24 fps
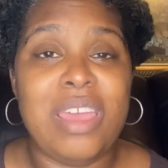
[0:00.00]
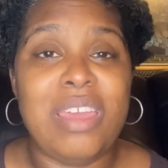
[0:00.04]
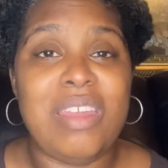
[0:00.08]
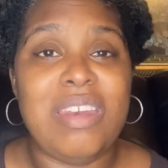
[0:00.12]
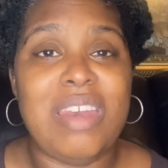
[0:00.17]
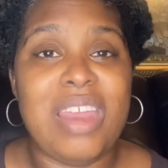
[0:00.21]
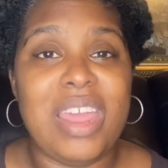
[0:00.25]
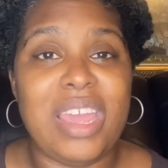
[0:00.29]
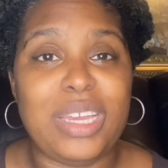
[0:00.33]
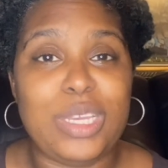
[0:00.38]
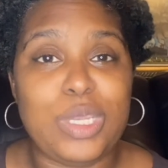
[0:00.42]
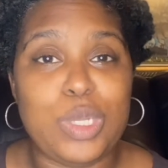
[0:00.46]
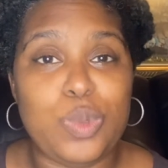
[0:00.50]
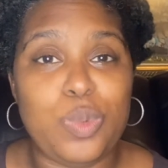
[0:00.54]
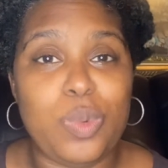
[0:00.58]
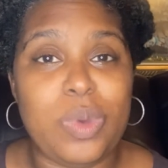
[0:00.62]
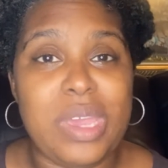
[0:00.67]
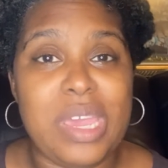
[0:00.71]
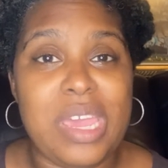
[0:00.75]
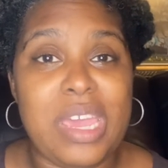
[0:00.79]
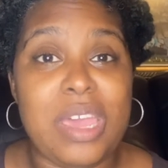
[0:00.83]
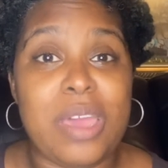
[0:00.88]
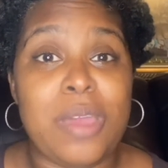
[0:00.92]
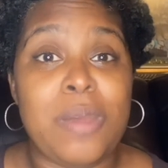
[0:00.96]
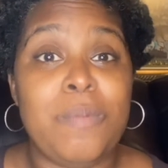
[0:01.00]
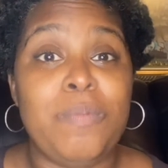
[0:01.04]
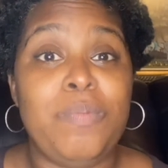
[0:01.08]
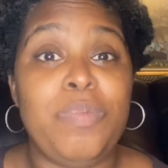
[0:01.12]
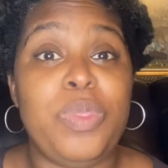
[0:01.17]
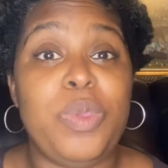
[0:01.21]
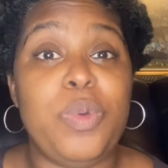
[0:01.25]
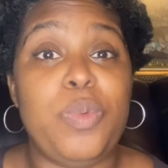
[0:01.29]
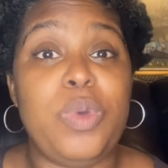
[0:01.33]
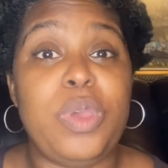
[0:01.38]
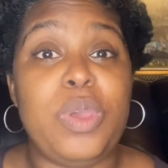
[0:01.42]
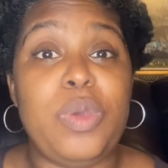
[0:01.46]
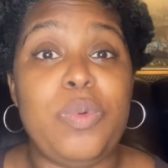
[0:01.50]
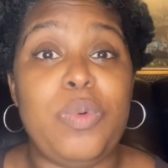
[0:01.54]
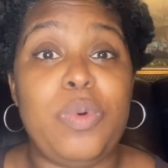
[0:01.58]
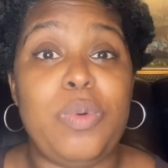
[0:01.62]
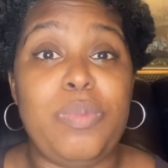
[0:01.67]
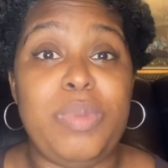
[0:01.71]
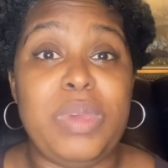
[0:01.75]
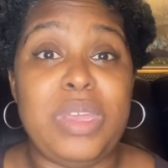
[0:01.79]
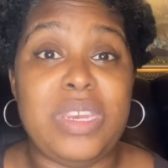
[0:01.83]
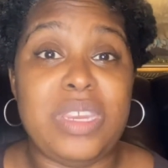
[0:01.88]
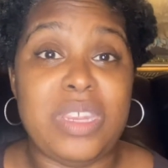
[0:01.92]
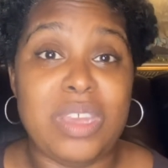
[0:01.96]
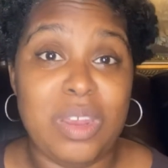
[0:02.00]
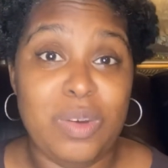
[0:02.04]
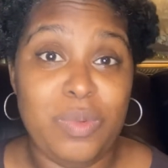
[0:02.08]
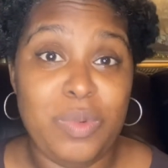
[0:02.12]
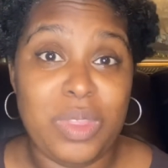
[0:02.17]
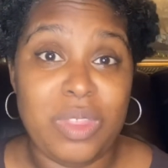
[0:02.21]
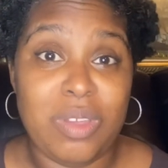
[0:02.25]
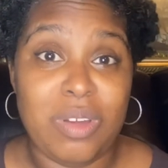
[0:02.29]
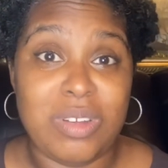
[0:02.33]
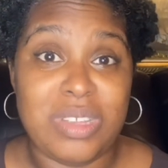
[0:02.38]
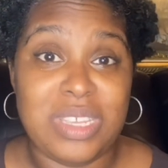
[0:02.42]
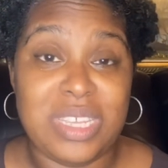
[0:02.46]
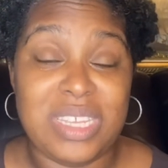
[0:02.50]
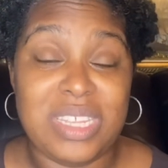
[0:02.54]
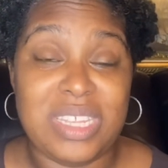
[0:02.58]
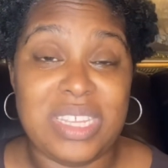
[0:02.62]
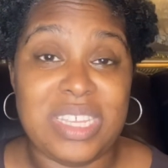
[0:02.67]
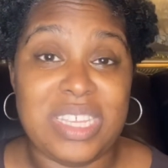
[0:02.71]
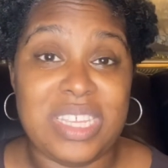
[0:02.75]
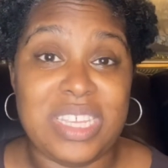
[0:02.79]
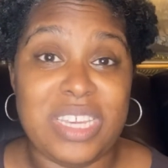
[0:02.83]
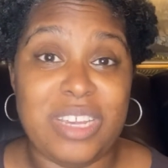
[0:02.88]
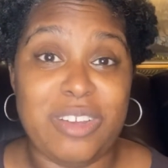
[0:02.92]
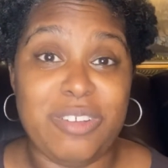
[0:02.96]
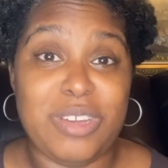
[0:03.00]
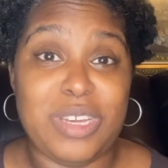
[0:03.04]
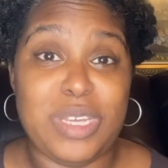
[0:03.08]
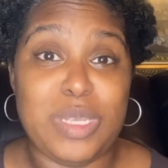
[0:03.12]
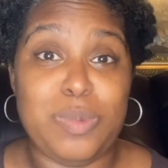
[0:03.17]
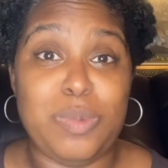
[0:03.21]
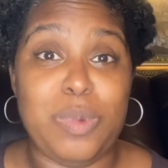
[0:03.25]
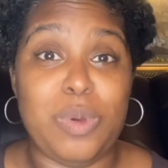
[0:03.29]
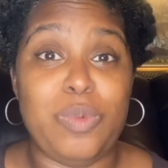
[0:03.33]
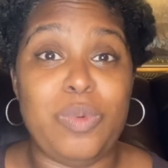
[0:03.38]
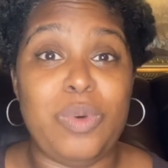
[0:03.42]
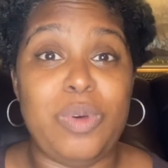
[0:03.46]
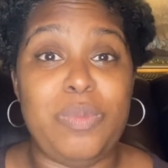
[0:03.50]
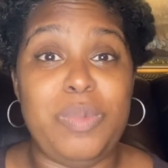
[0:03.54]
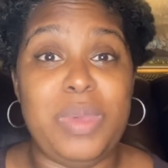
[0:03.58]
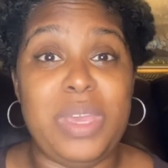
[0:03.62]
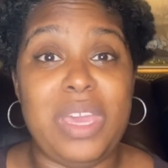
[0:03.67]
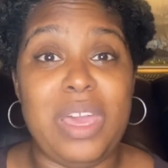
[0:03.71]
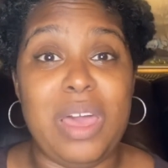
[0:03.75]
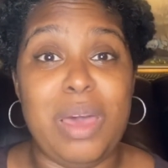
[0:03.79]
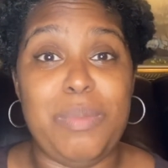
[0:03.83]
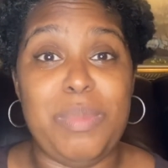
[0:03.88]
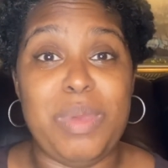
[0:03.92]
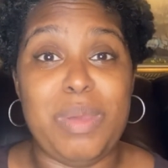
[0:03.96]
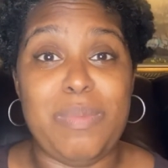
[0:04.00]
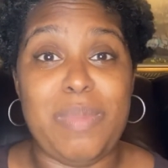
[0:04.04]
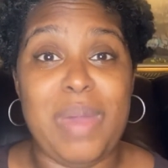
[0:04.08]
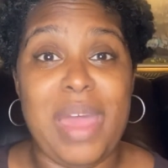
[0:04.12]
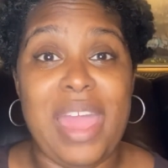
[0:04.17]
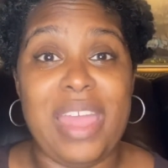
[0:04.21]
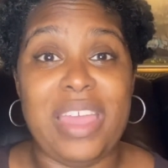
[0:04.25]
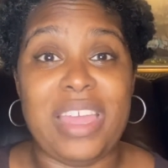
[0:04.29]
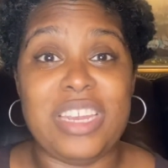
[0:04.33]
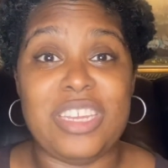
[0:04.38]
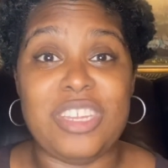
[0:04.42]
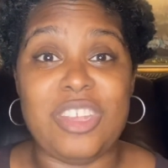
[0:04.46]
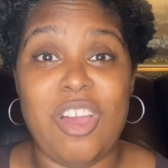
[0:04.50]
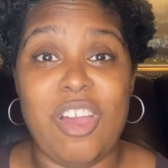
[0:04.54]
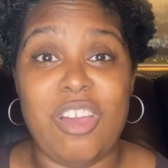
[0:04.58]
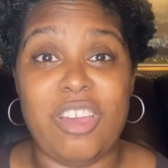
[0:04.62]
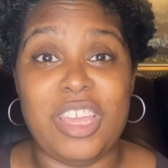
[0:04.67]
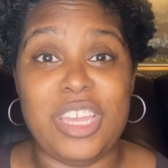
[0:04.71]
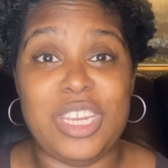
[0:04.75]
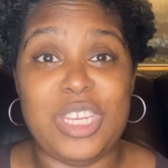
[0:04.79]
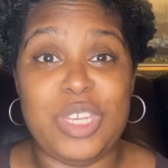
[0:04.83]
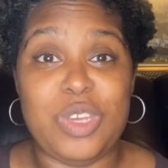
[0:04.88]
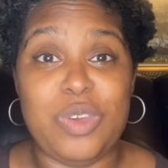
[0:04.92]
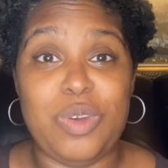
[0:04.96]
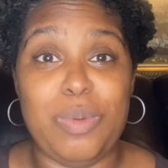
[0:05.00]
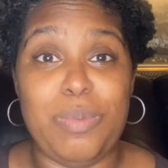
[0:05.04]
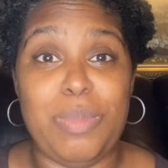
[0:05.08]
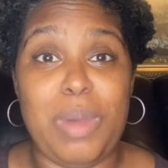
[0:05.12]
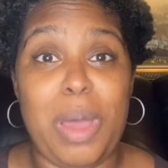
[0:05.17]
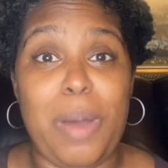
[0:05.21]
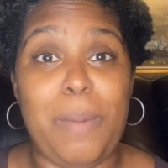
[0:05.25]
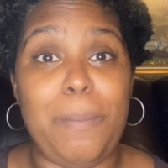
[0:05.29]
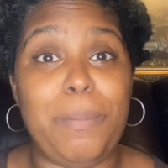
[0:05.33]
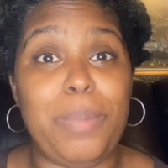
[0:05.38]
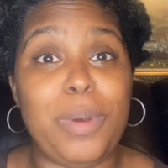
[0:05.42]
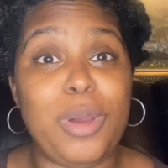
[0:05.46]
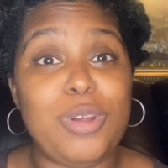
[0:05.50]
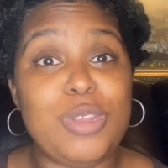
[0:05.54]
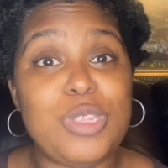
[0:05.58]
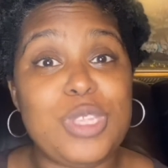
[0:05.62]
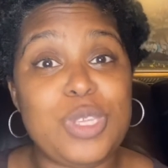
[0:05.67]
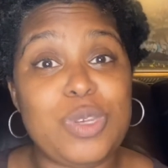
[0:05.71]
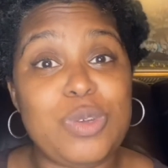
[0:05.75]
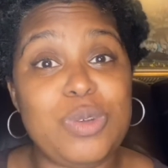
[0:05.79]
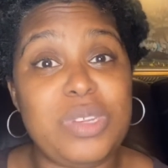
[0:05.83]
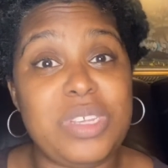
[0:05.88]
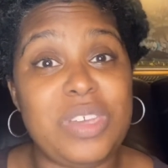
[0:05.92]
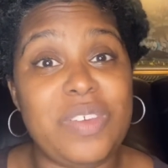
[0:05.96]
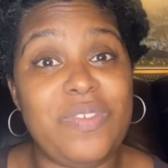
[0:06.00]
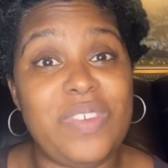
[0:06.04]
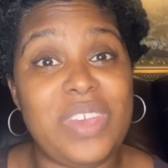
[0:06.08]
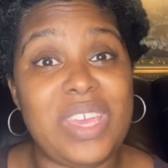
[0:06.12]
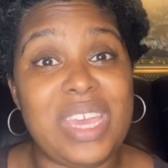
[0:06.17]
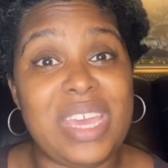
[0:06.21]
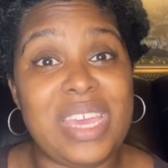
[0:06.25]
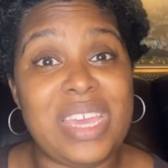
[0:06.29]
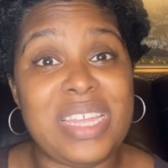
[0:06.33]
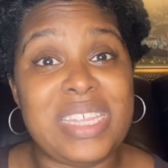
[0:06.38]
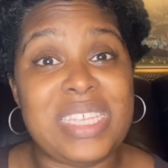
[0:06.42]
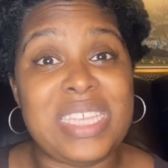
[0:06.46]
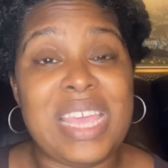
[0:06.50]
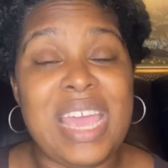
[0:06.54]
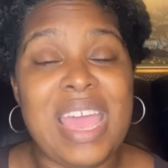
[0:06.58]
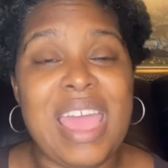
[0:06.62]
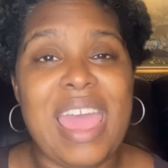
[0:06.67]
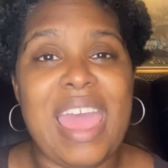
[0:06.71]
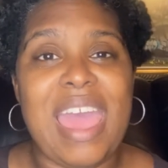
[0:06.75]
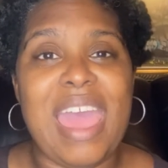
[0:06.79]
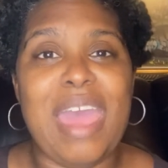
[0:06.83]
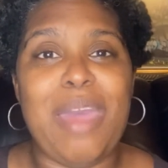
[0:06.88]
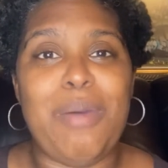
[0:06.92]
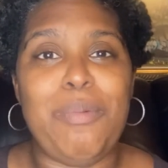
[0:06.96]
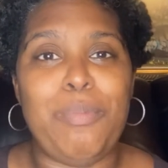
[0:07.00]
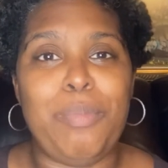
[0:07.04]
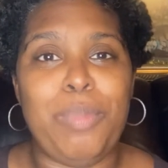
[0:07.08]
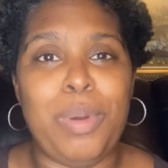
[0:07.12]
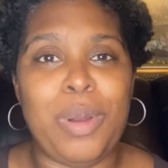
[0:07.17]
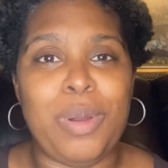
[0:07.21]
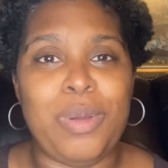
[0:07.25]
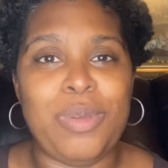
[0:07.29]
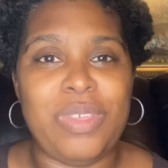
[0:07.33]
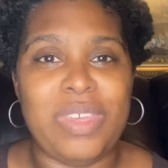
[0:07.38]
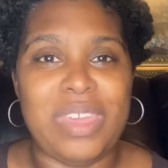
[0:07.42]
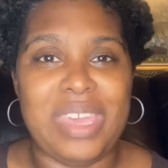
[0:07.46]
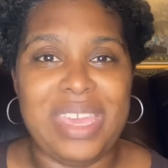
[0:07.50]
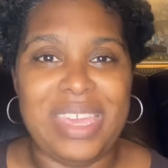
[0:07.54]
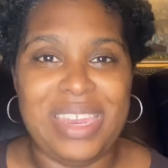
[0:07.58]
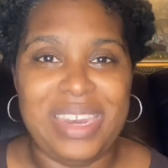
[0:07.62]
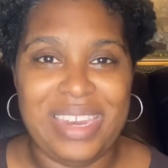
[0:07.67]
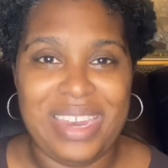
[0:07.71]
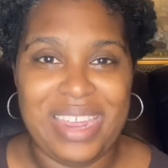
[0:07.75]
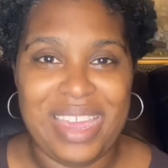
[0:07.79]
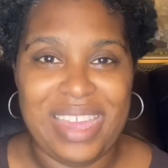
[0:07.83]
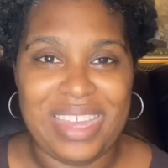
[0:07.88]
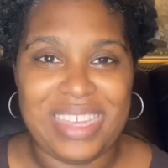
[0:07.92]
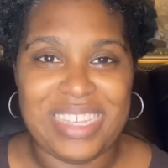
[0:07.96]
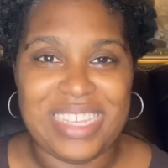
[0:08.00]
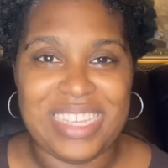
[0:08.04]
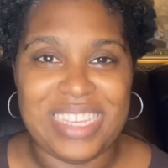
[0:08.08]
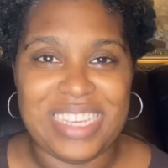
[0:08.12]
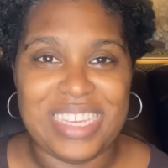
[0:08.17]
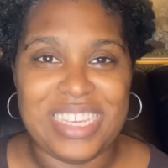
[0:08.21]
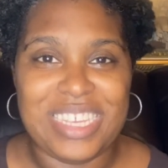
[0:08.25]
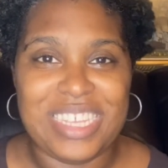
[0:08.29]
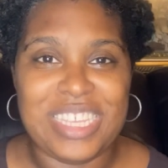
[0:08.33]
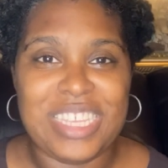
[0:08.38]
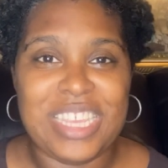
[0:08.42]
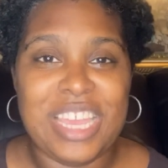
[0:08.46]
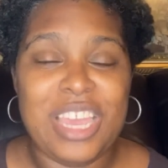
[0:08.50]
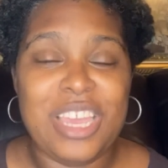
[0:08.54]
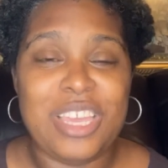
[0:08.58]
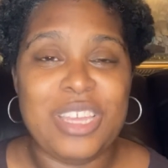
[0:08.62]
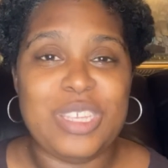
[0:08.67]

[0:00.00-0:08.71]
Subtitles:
Next week, we will be done with our census series, but we'll be coming back and talking to you about birth certificates and birth indexes.